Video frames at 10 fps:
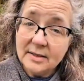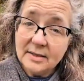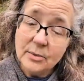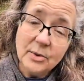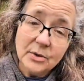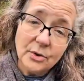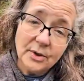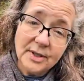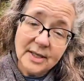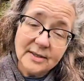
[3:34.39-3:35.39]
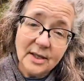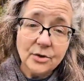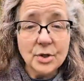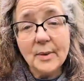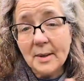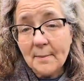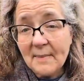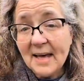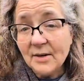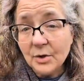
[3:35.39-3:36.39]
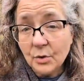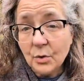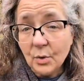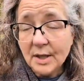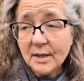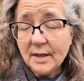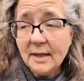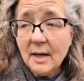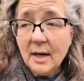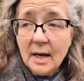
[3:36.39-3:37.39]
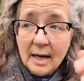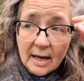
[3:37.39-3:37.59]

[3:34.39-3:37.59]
and then see what your soil test tells you and amend accordingly.